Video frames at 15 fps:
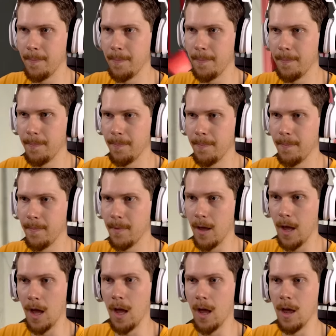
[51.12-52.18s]

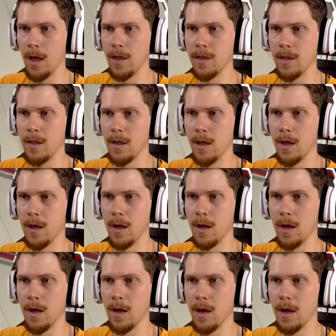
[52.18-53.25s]

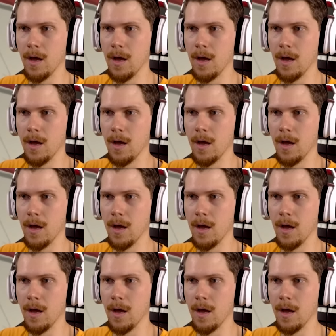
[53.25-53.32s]
(silence)